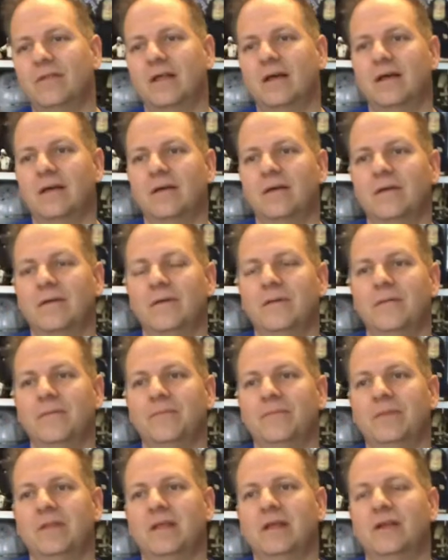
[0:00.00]
the,
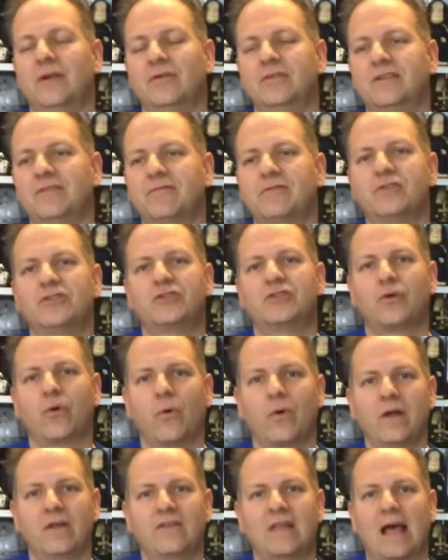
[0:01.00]
you know, different
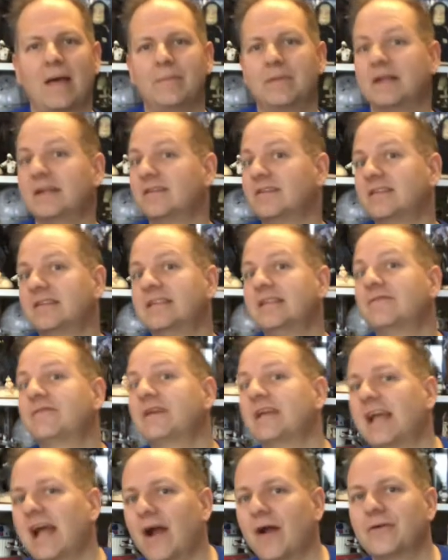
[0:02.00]
stories happening to the
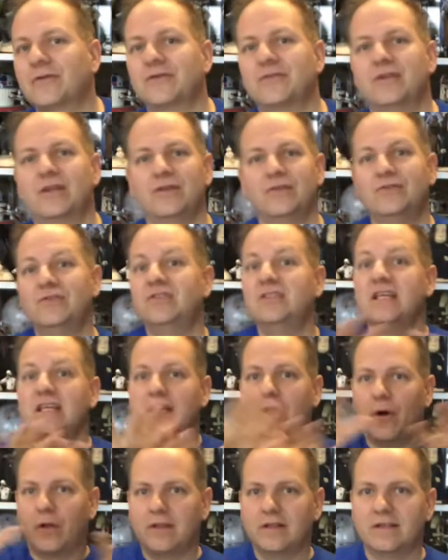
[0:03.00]
different characters that you see,
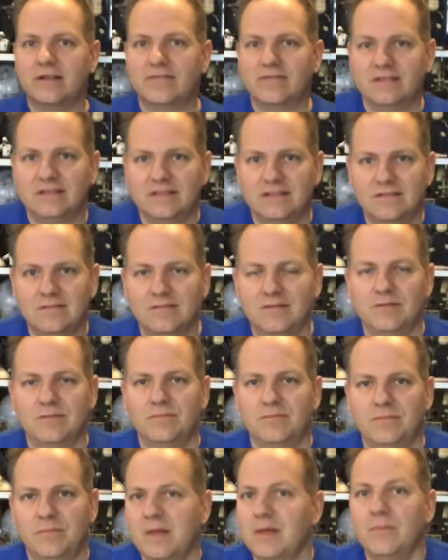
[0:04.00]
all the
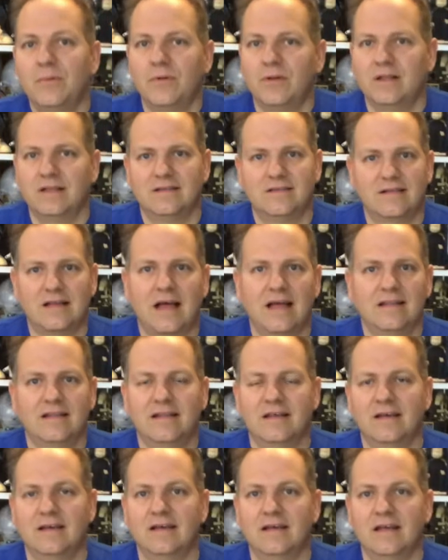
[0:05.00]
different people inside
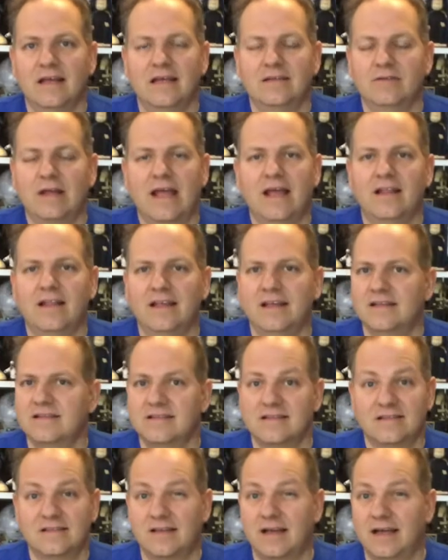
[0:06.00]
the, and
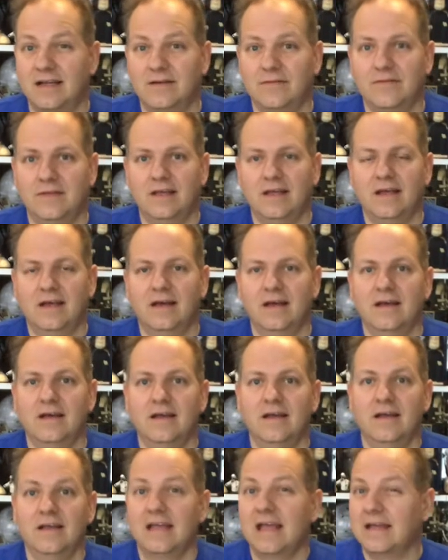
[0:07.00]
aliens inside of the
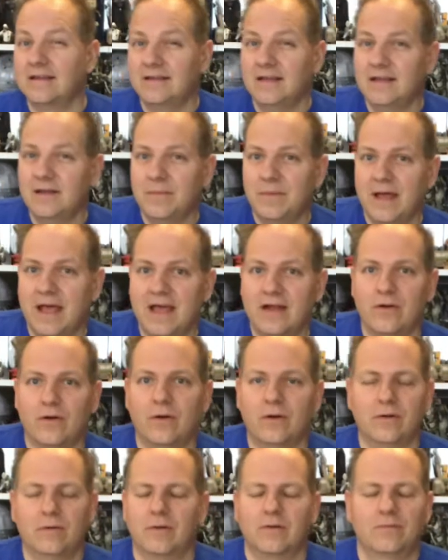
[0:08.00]
Cantina band,
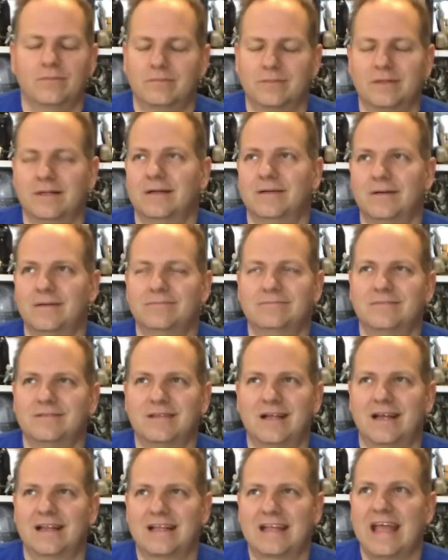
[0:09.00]

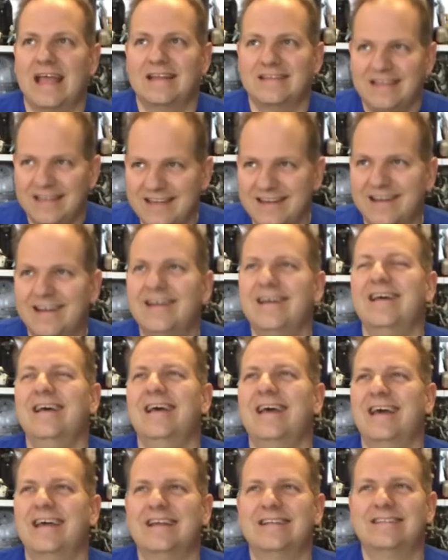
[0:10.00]
inside of the Cantina,
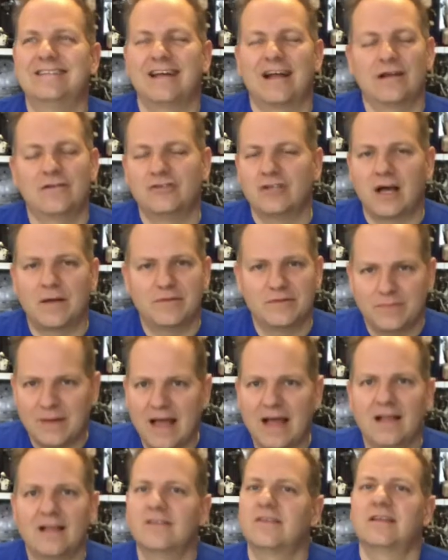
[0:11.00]
and inside of Jabba's
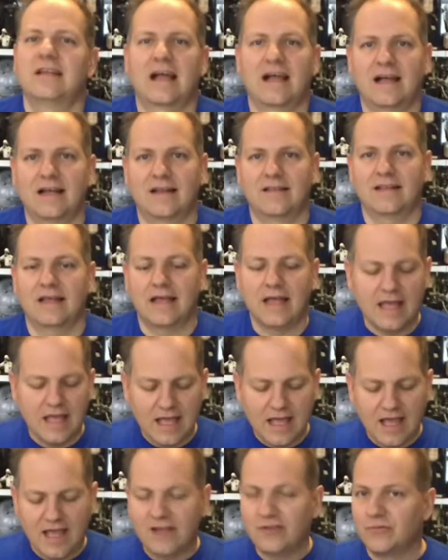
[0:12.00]
Palace, and that kind of thing.
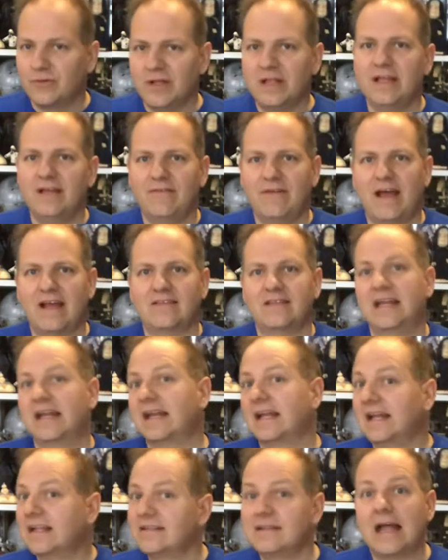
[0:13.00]
It's really
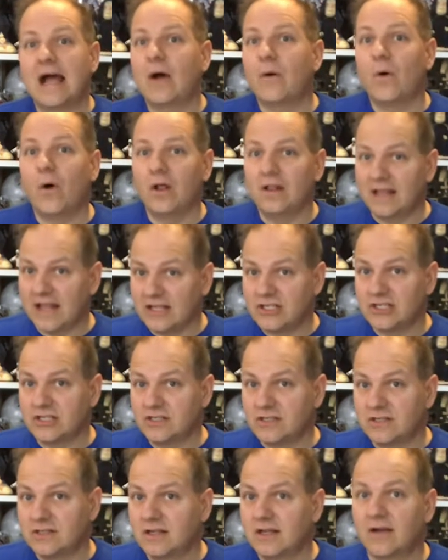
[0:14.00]
fascinating. It's now all
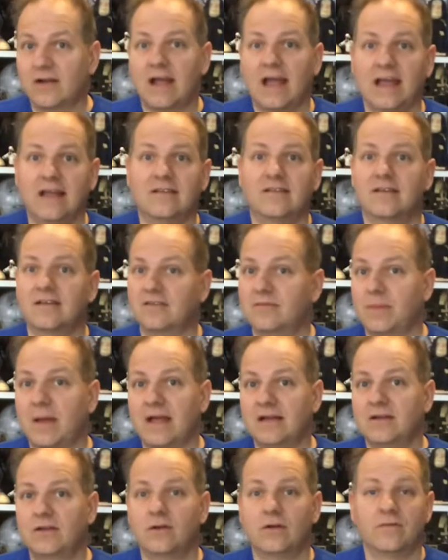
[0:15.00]
legend, okay? It's
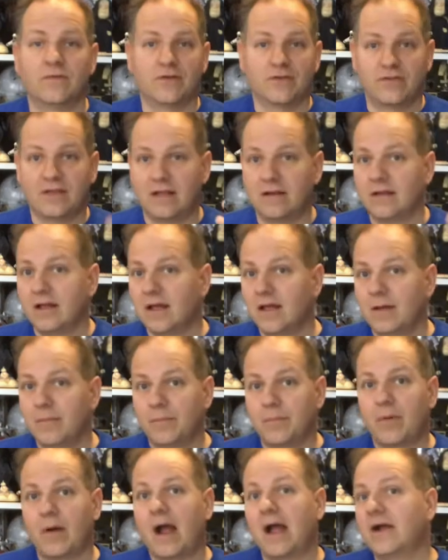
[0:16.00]
expanded universe that
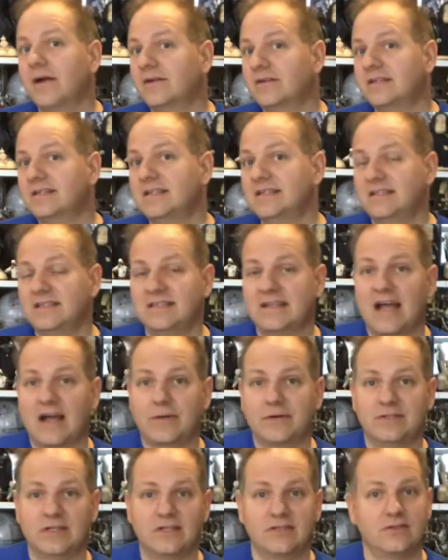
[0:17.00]
prior to Disney's
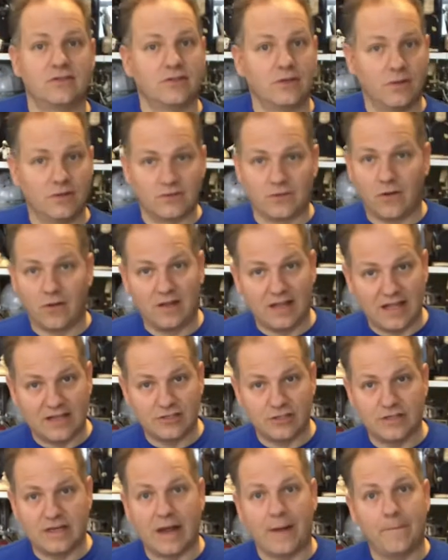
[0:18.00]
acquisition, so it's all
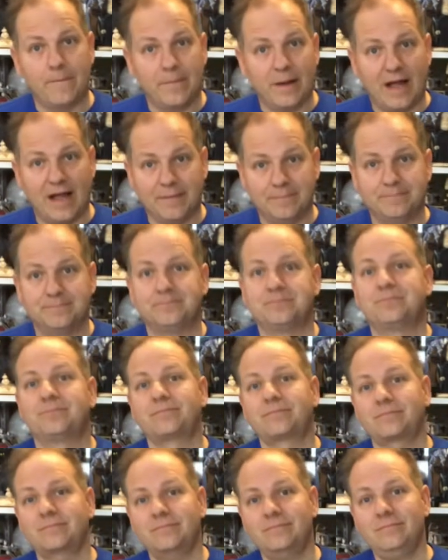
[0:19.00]
legend now. But
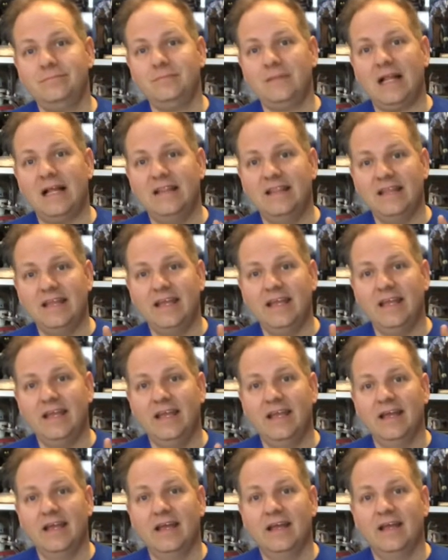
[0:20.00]
the